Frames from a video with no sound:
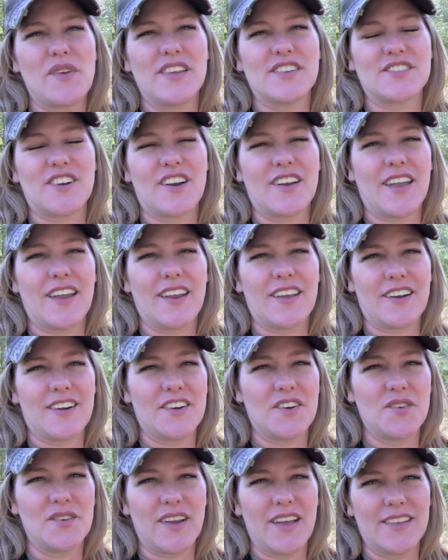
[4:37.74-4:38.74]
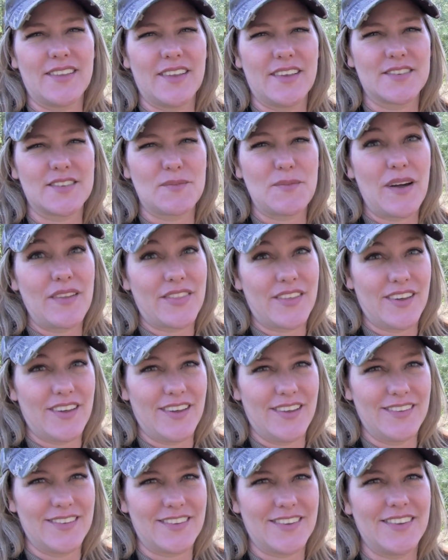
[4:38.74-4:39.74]
we start getting our own ideas about the
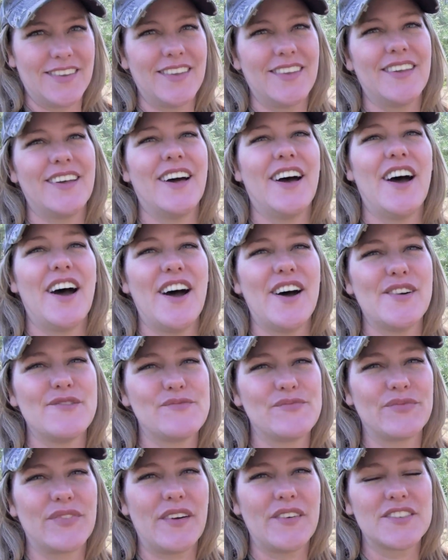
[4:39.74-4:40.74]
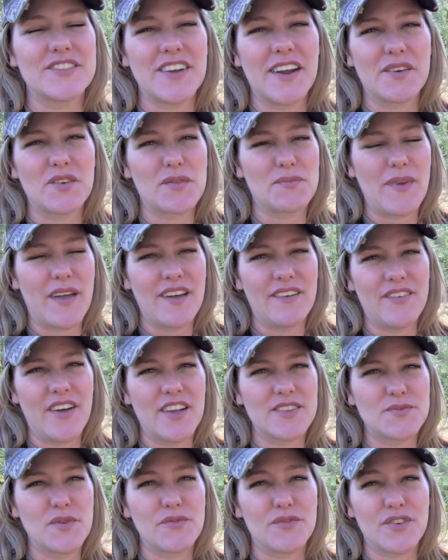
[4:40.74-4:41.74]
hunt. I was hunting with my
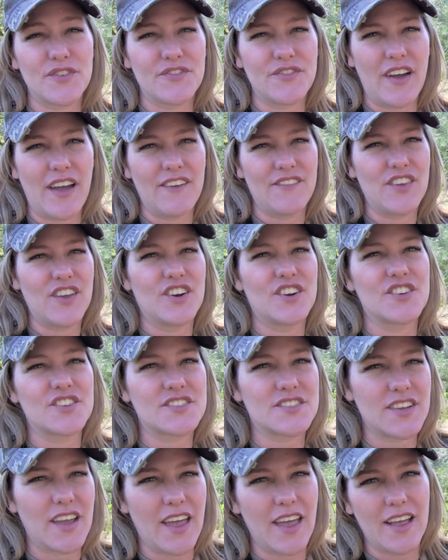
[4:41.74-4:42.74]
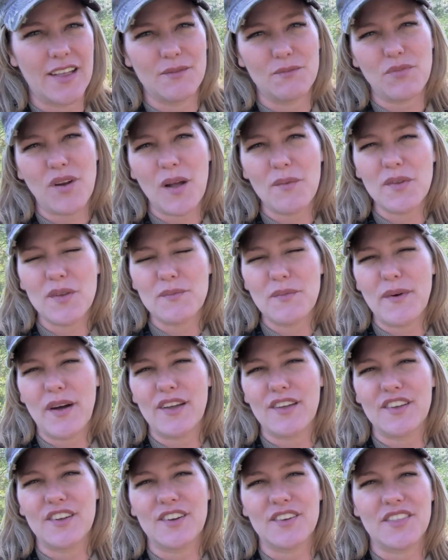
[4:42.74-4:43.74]
husband for 5 years, and probably
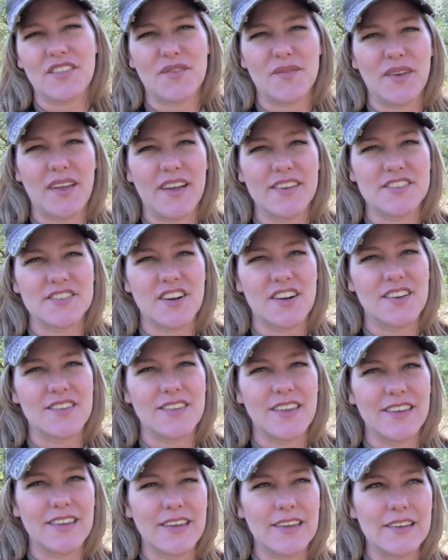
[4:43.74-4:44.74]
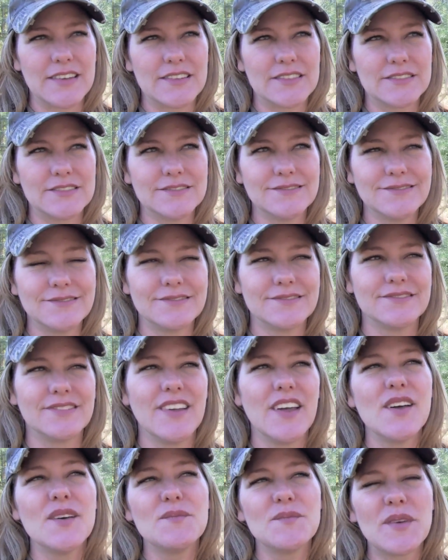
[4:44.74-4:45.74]
about year 3 I started thinking,
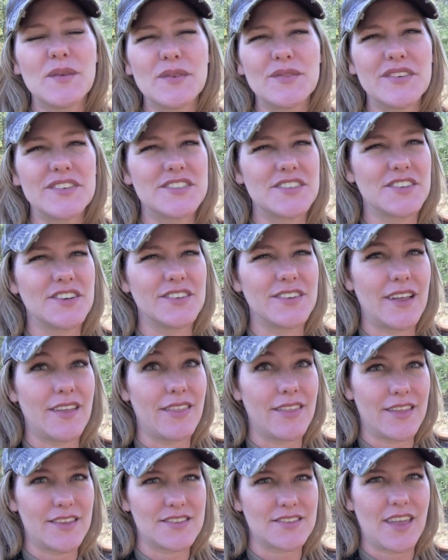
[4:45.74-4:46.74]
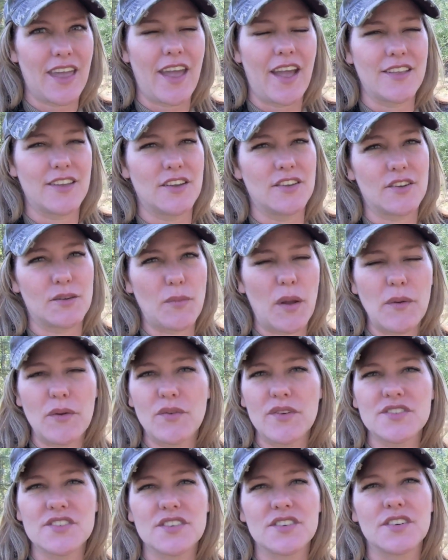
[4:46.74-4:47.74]
maybe we should go down this canyon, or maybe
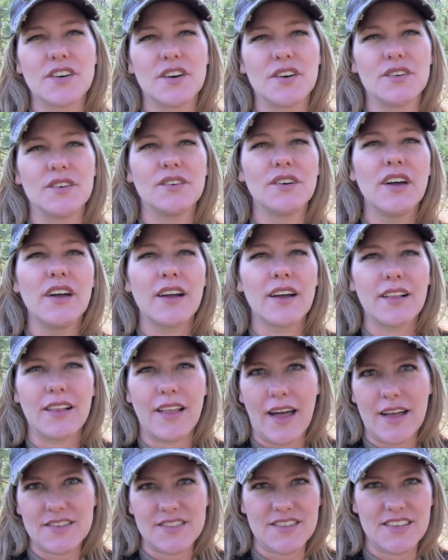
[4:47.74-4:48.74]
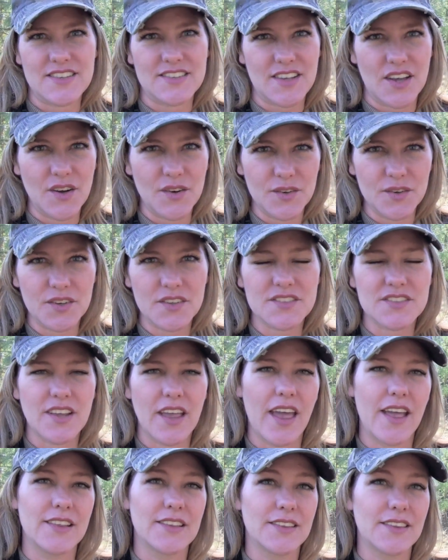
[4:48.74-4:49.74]
we should go glass these oaks.
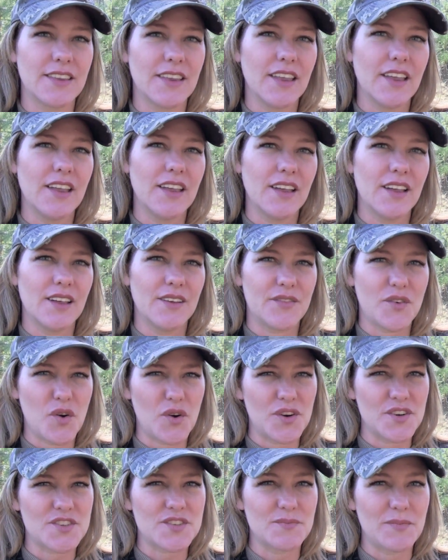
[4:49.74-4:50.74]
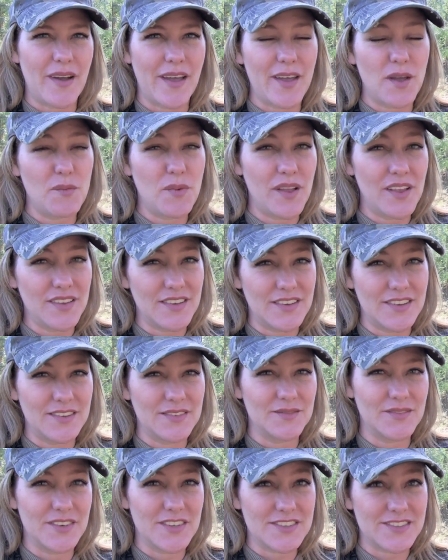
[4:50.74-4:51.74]
And of course my
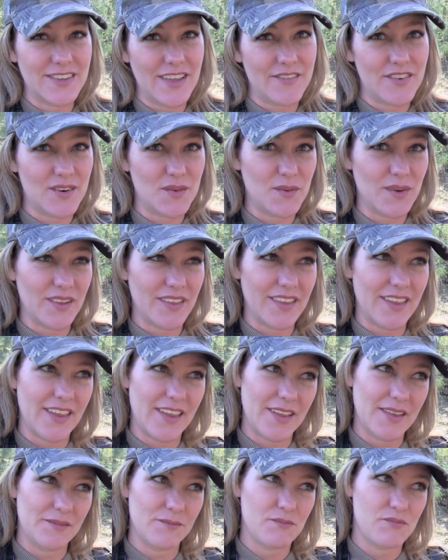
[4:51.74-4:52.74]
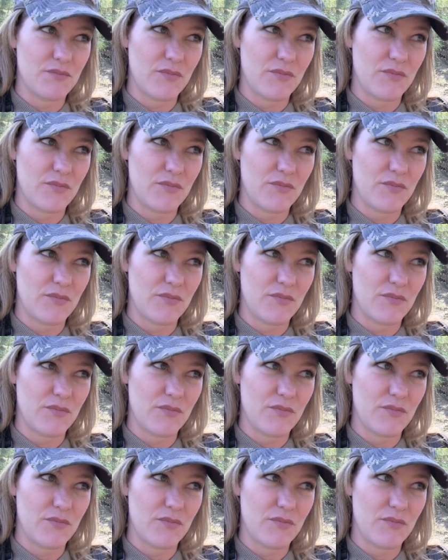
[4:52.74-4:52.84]
opinion was never really